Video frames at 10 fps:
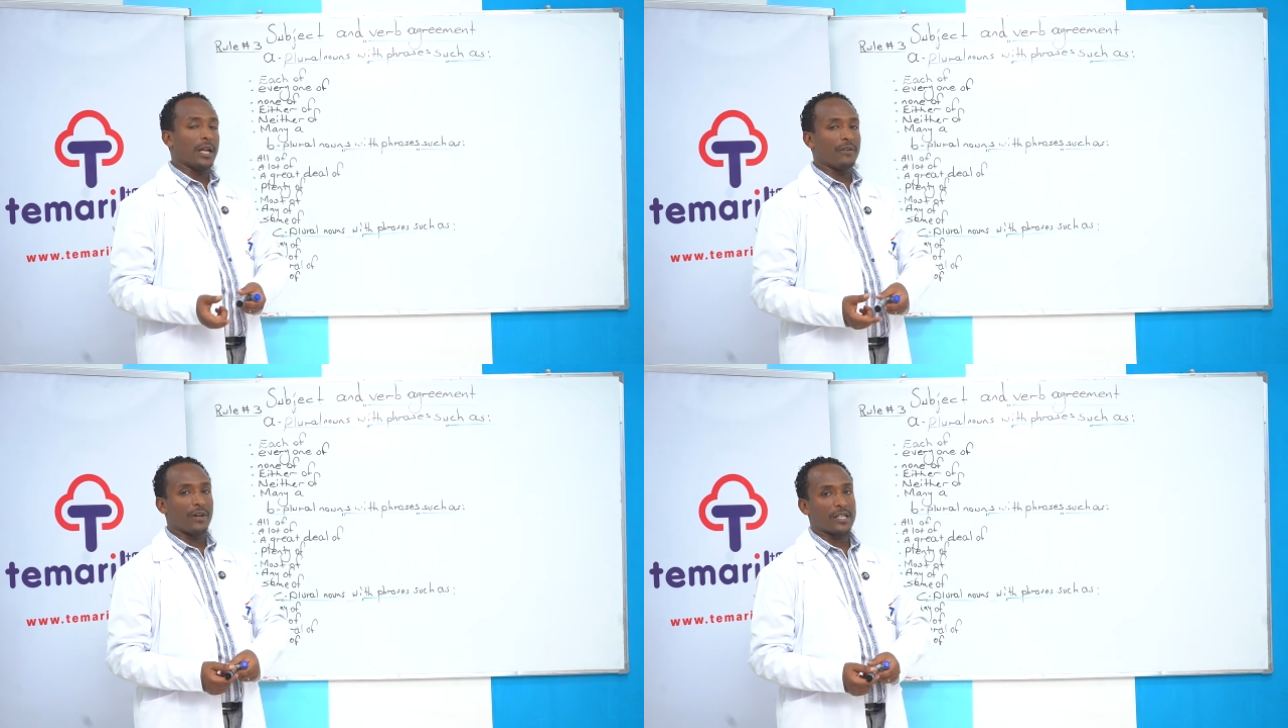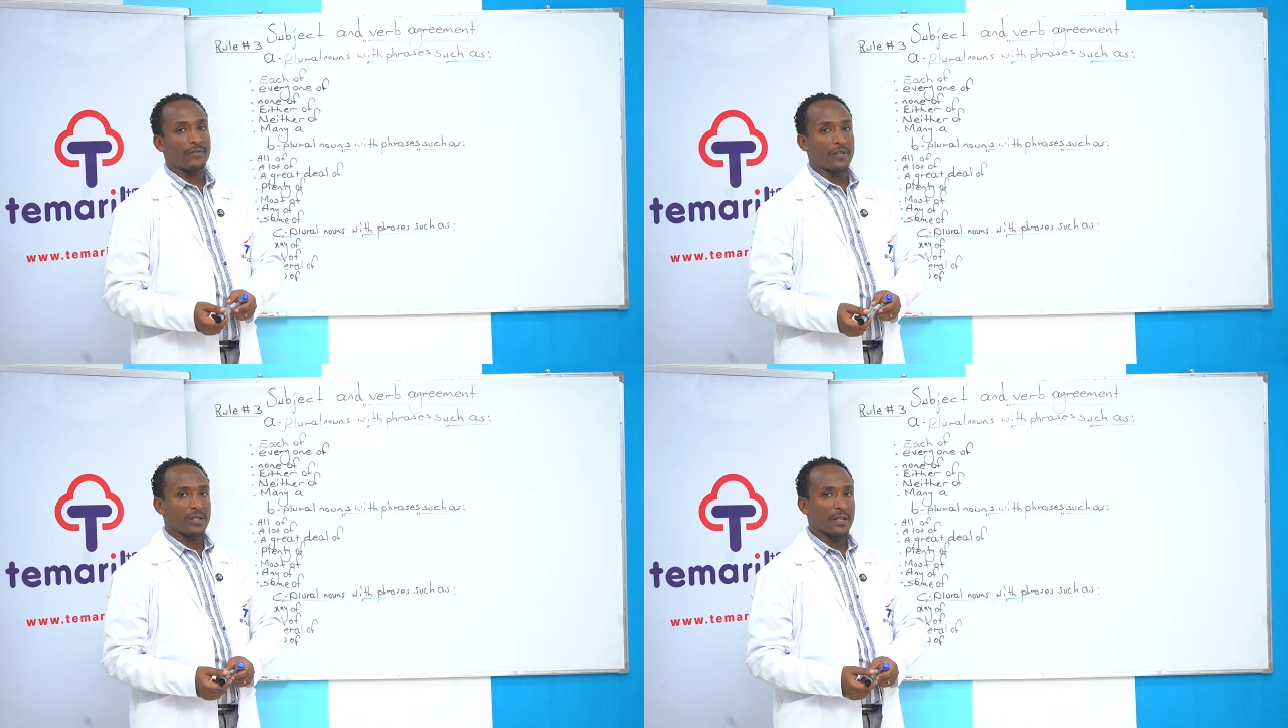and vice
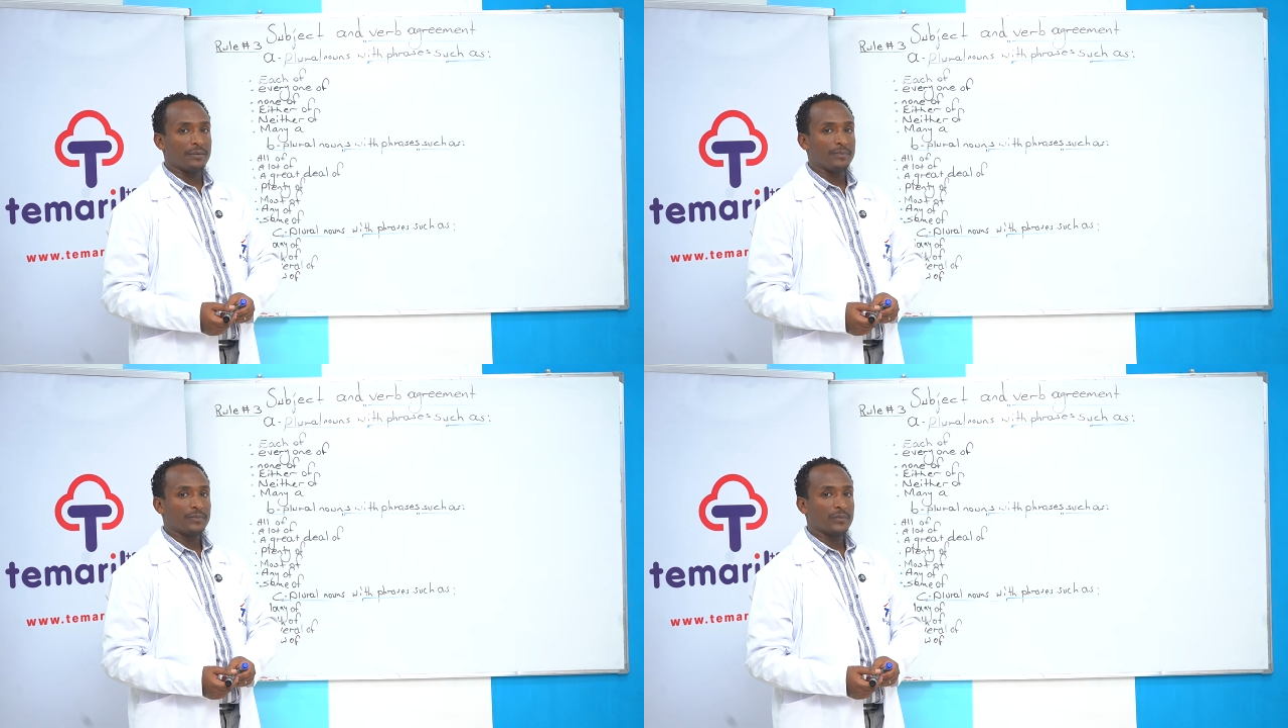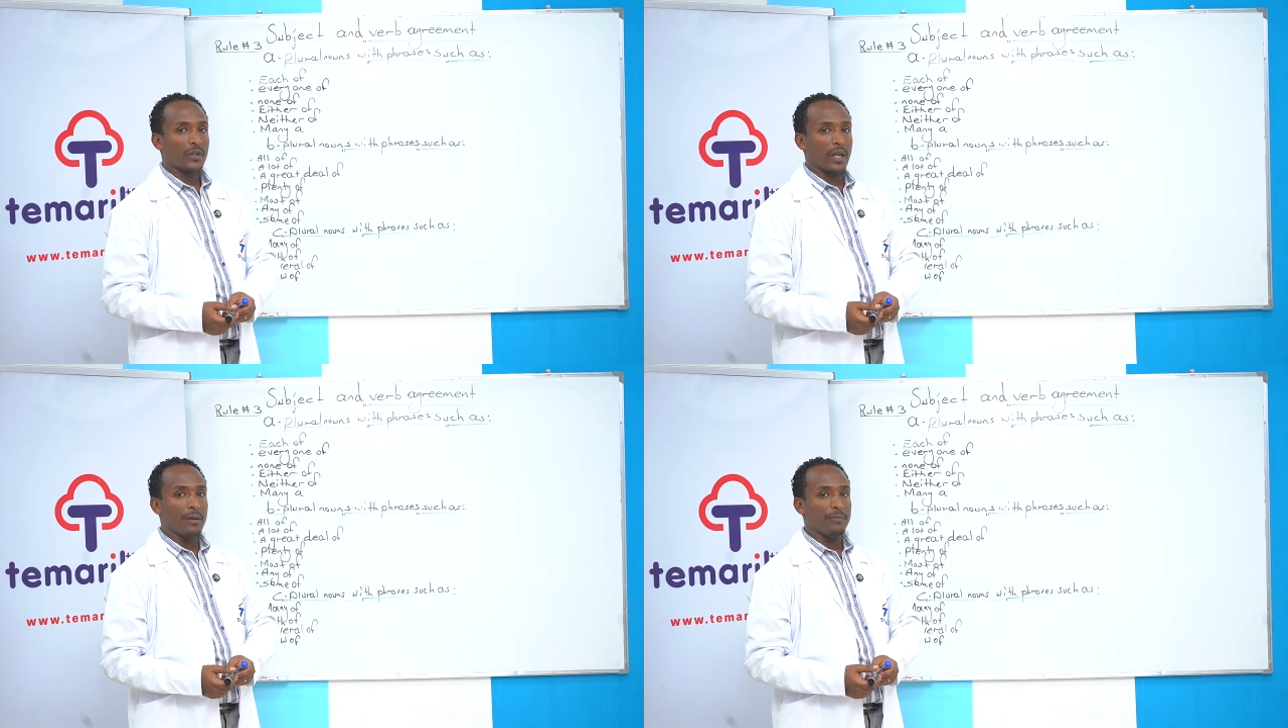versa.
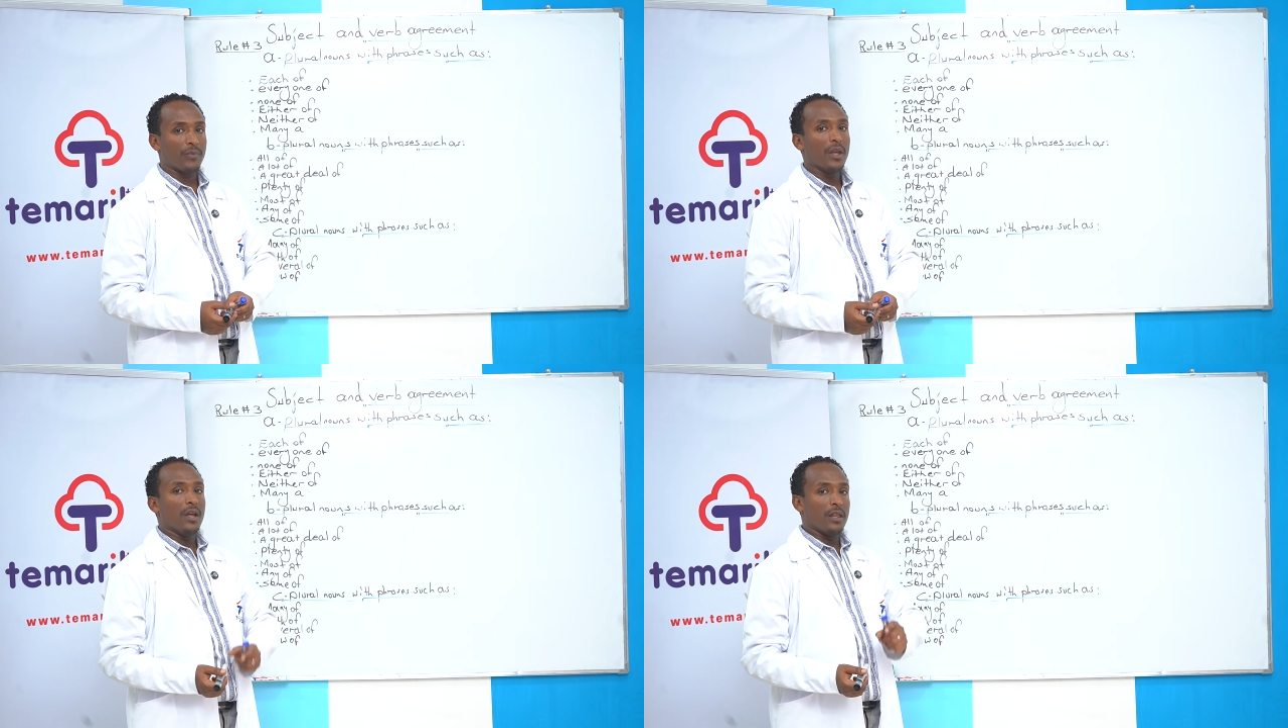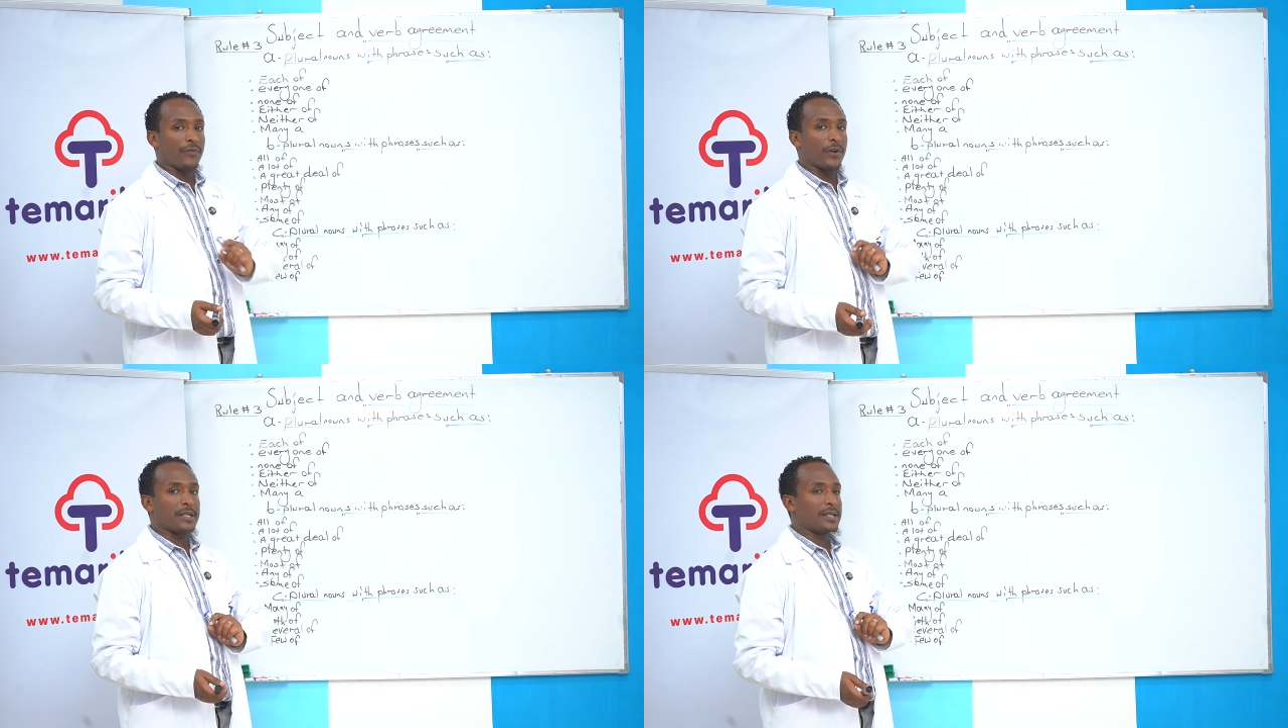Okay. The
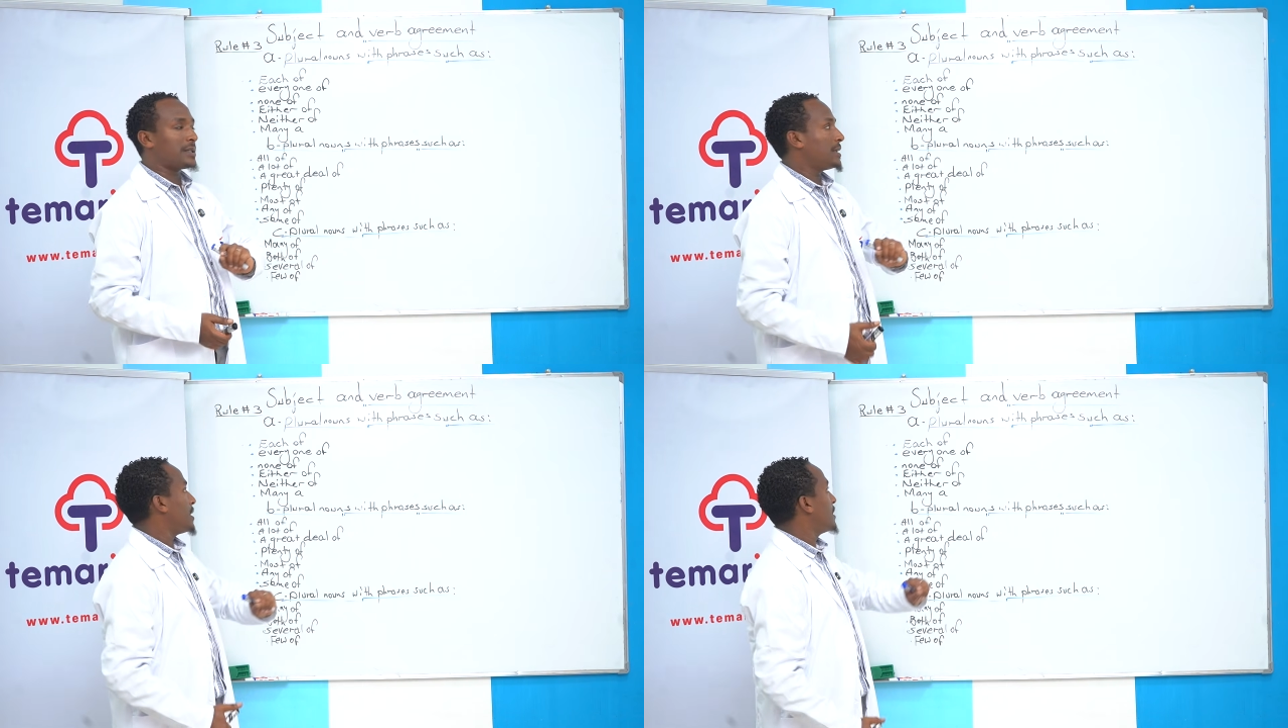first